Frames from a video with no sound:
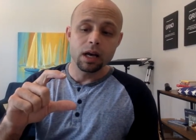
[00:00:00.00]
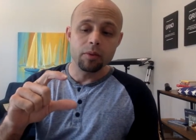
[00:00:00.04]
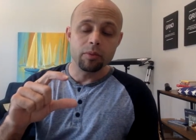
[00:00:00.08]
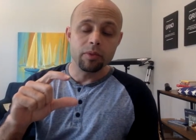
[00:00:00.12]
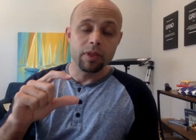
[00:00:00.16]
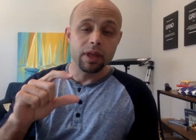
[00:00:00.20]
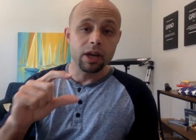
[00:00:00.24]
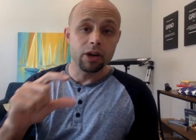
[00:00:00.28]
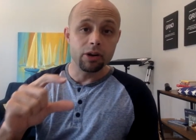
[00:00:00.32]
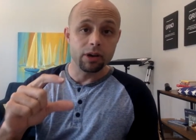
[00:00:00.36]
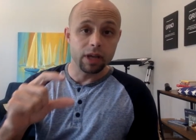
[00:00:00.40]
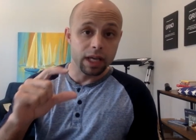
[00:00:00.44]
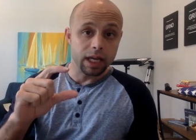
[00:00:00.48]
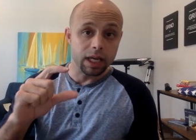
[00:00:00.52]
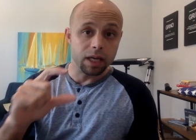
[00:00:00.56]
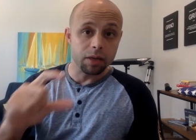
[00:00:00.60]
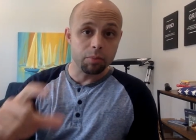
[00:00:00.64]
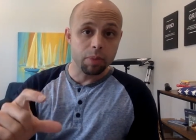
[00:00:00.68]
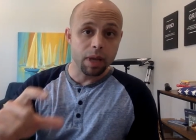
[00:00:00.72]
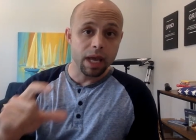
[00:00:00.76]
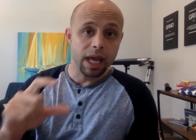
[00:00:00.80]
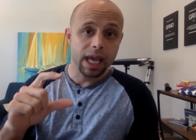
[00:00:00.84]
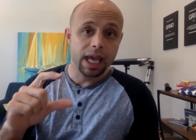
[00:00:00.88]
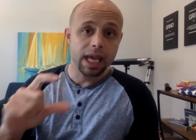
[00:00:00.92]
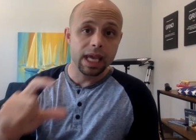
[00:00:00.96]
They are getting
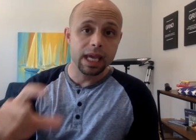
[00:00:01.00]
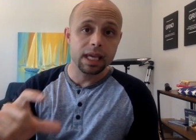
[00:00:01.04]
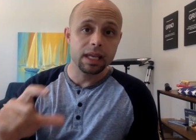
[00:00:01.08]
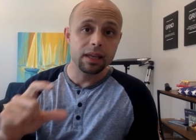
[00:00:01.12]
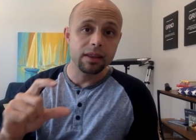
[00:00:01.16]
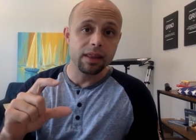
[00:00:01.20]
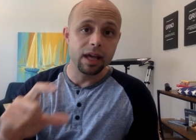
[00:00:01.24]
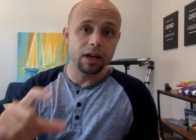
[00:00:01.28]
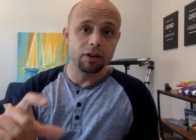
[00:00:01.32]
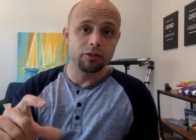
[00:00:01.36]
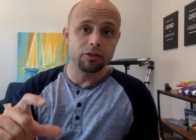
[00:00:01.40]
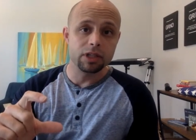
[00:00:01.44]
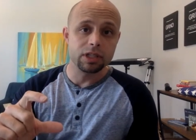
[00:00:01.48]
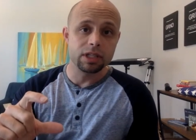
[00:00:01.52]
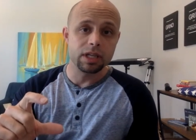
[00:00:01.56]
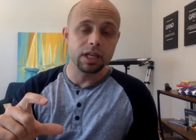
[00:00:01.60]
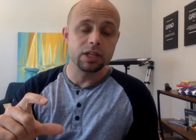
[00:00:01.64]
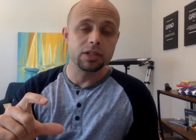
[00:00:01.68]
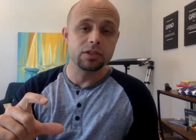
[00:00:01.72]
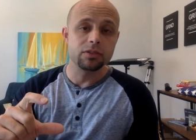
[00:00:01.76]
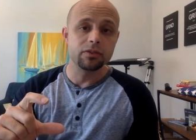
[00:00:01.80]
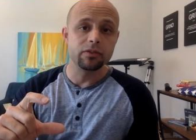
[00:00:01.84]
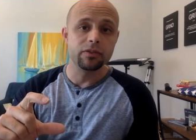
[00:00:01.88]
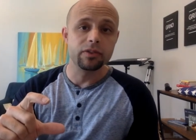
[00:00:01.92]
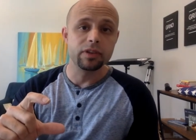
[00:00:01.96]
paid that
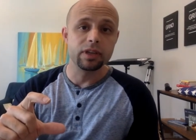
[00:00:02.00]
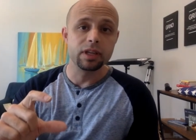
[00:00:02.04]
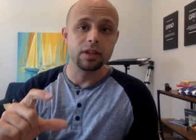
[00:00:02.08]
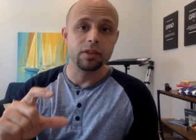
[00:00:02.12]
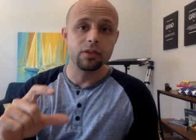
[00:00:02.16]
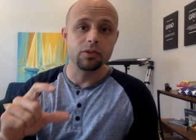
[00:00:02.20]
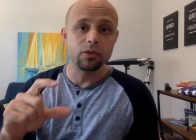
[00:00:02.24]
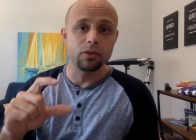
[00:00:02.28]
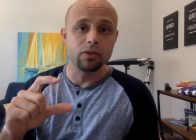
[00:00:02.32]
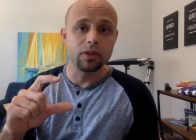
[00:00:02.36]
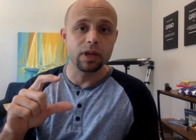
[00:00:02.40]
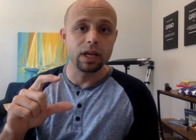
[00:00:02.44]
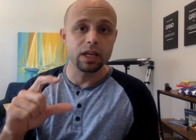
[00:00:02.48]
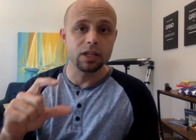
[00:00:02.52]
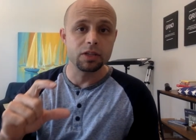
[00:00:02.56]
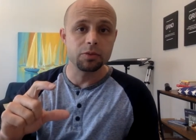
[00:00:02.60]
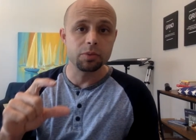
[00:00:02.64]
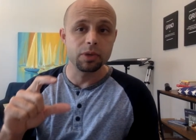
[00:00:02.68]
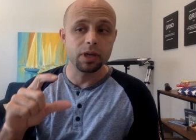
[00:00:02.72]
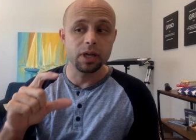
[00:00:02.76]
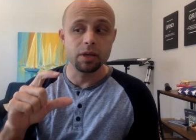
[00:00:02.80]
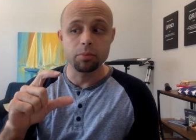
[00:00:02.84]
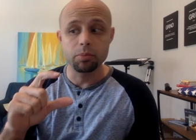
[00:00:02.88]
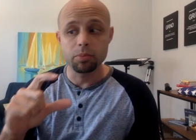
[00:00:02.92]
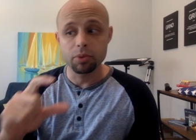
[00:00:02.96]
origination fee through the
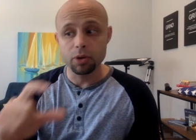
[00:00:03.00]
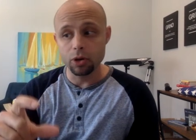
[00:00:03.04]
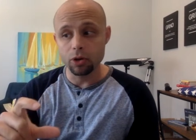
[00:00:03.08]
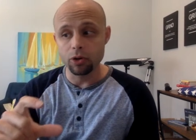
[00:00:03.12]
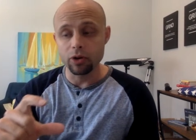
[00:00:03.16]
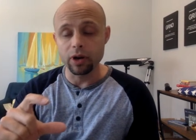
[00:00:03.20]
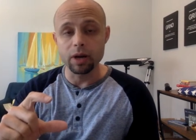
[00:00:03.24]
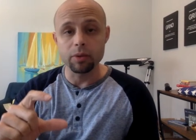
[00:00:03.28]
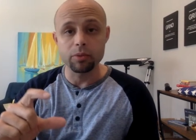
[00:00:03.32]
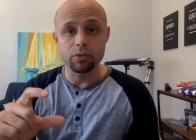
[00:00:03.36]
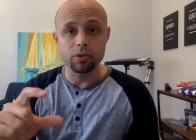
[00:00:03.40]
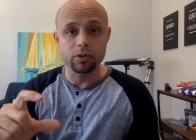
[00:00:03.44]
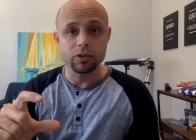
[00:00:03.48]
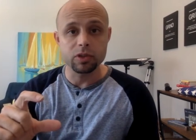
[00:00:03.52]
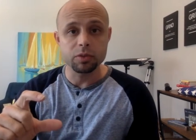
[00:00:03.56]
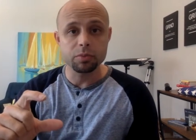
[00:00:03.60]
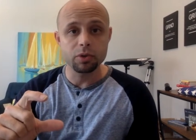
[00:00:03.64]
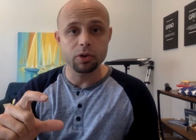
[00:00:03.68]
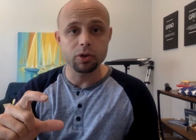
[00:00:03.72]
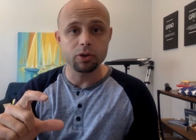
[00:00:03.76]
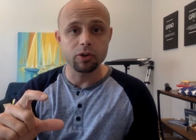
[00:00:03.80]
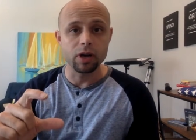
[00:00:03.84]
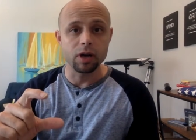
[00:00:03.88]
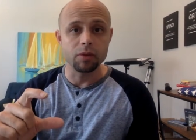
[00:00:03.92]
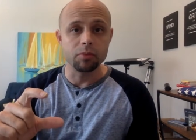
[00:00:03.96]
SBA program, through this
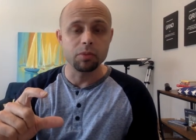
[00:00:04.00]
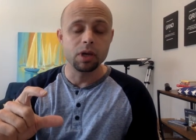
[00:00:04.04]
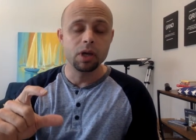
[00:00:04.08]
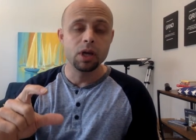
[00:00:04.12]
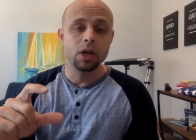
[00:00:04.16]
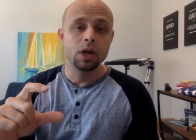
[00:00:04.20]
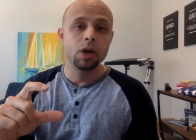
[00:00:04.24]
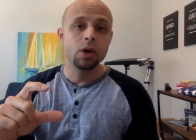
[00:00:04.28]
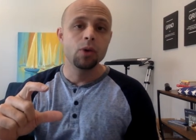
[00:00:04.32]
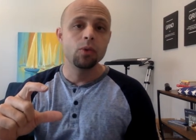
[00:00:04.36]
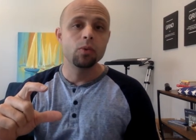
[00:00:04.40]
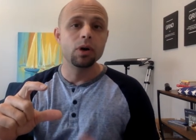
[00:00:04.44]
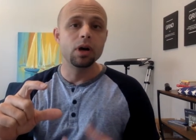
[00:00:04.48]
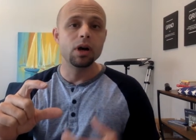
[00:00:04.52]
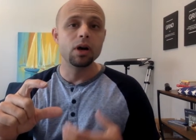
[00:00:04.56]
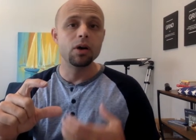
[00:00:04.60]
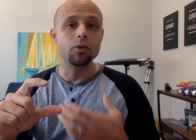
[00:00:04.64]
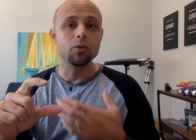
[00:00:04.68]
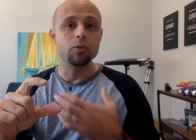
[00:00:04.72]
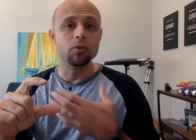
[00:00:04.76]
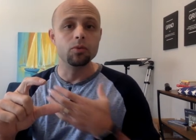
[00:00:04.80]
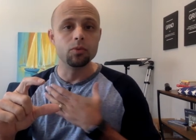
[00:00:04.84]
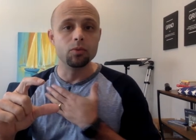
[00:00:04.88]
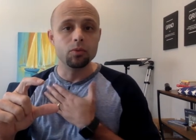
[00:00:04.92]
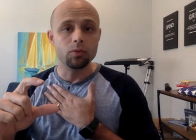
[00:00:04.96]
program.
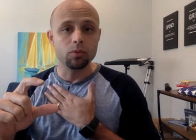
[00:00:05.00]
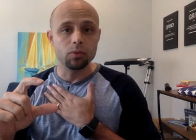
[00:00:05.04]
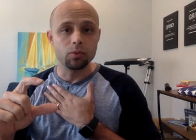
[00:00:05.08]
Well,